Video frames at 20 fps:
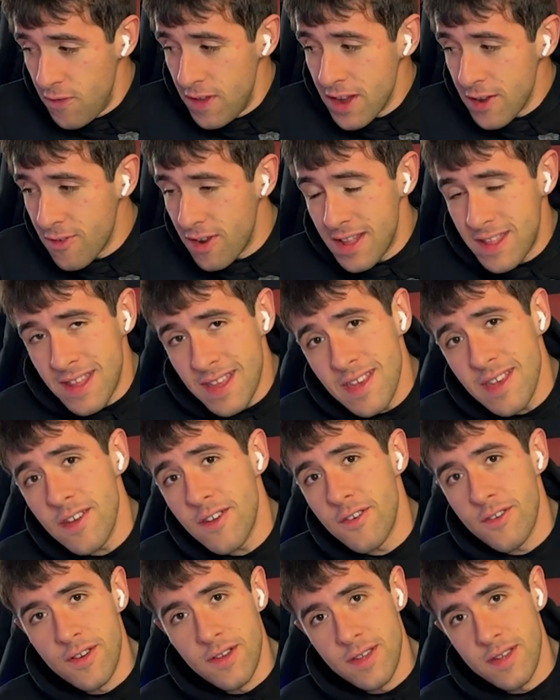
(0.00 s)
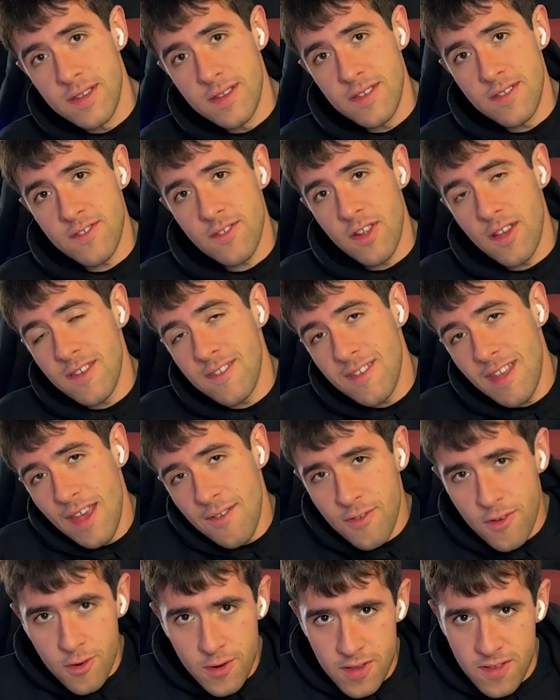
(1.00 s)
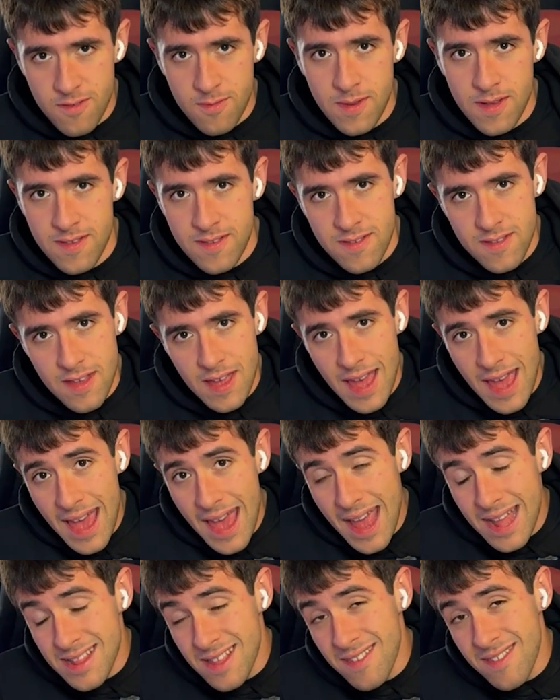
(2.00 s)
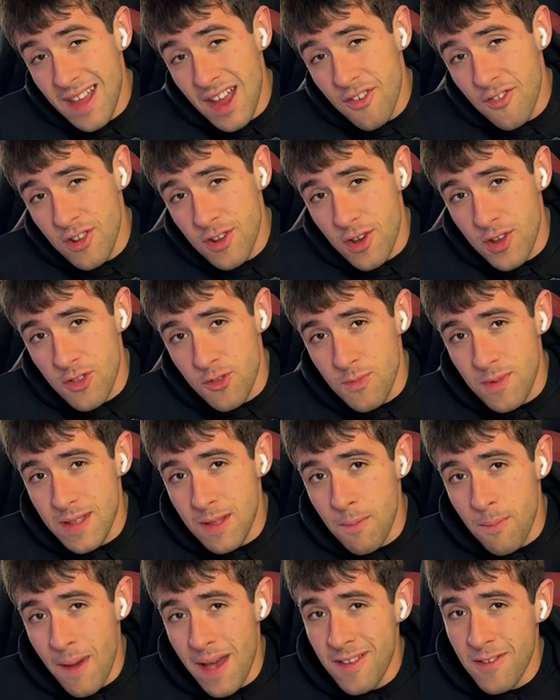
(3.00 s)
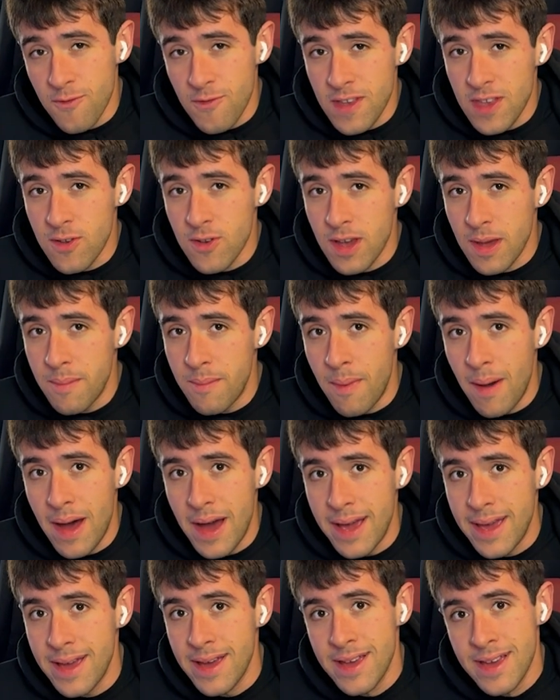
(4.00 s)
thing right here is gonna save Christmas and is actually going to be the best thing you can buy